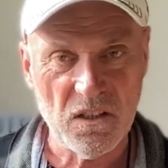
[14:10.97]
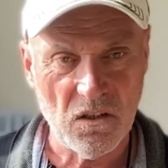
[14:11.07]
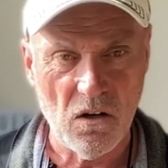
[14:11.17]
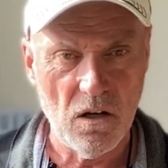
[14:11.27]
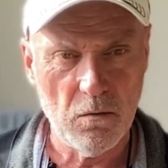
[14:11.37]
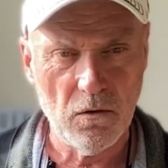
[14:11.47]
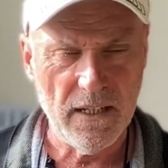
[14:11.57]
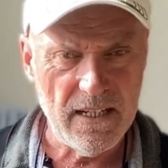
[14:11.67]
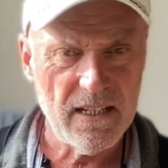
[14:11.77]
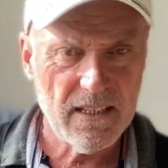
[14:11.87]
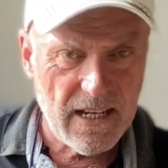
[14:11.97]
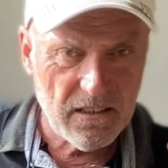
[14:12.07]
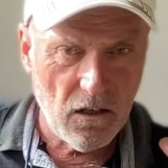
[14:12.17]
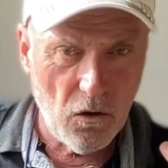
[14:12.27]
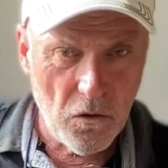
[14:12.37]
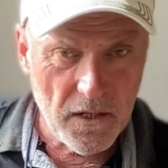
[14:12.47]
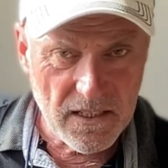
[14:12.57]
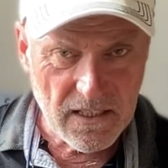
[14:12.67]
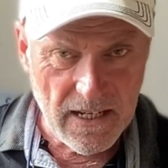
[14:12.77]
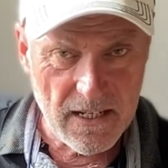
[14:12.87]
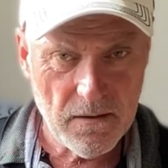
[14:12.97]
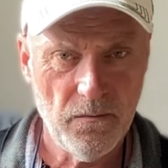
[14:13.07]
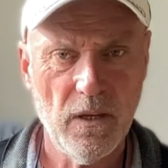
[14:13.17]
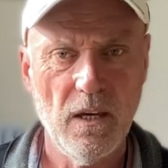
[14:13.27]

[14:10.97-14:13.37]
desirable is, as I already said,